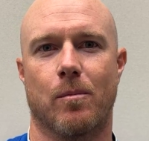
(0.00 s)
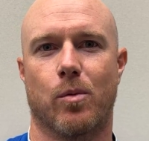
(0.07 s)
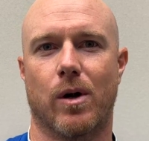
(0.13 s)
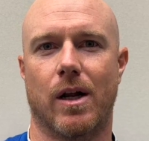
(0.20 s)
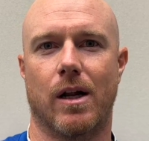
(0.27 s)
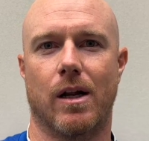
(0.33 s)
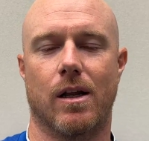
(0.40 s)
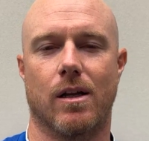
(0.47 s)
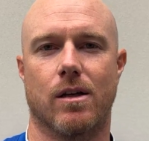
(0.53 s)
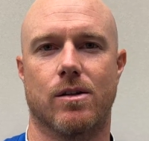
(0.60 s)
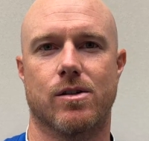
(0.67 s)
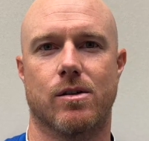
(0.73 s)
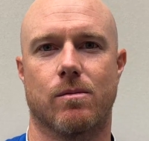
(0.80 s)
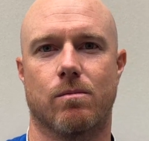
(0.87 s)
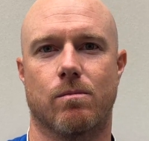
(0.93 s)
bringing in
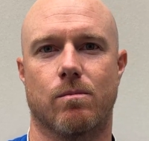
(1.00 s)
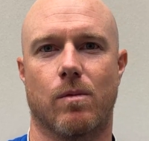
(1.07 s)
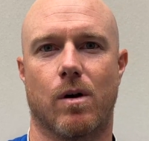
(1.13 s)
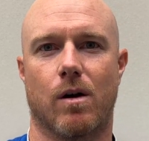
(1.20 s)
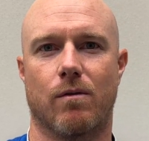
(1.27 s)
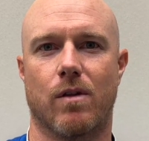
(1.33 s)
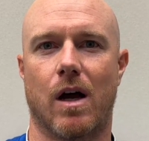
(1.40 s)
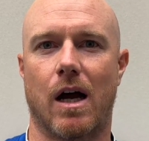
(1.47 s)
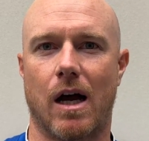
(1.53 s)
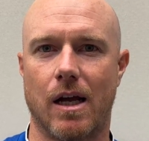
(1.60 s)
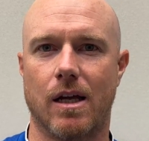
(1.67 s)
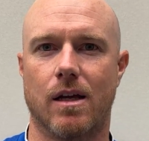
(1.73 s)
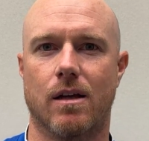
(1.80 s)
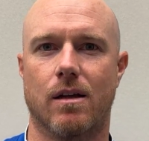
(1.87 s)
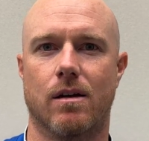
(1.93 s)
some of the
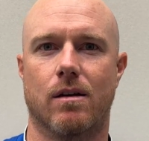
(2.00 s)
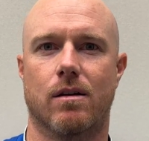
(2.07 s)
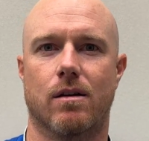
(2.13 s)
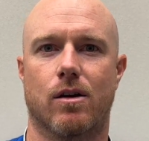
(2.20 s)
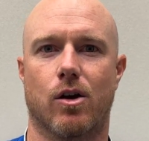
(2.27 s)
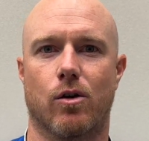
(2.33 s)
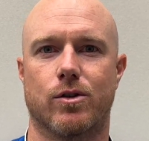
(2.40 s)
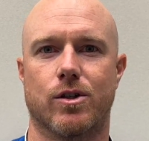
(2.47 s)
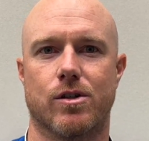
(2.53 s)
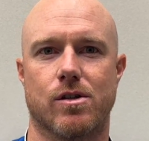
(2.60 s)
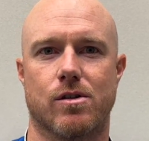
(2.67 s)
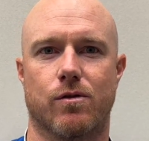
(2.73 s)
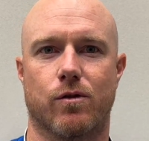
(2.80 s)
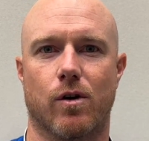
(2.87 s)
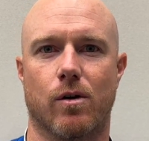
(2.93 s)
high-end
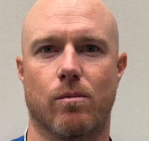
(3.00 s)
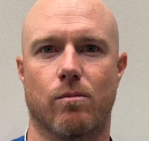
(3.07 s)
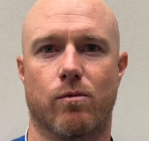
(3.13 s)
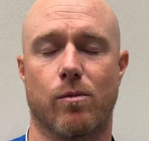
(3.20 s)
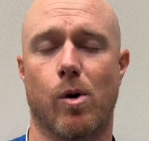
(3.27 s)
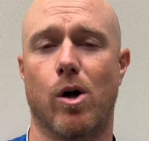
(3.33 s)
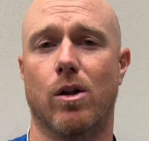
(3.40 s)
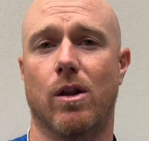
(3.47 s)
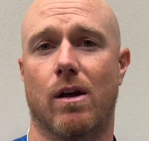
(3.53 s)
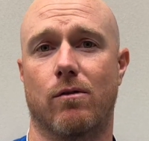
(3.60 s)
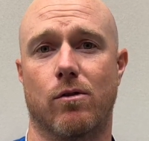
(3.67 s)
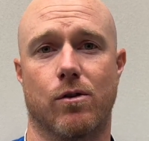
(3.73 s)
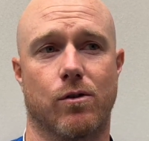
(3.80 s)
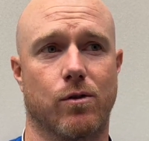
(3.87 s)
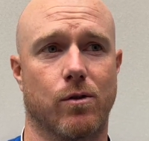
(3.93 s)
coaches from all levels,